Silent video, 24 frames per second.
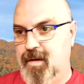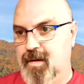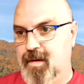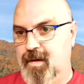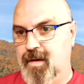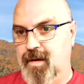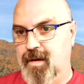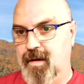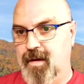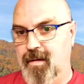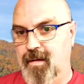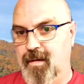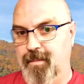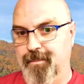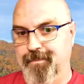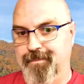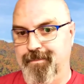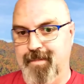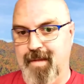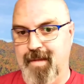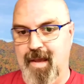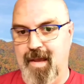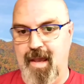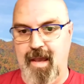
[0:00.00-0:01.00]

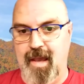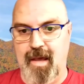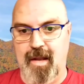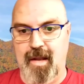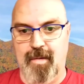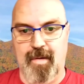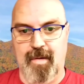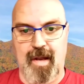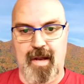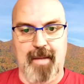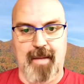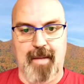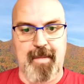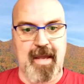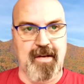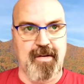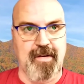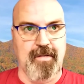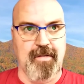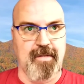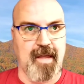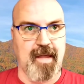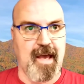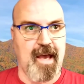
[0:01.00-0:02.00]
And I may
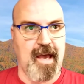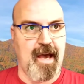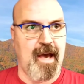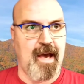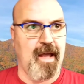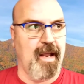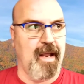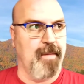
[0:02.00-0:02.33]
do that.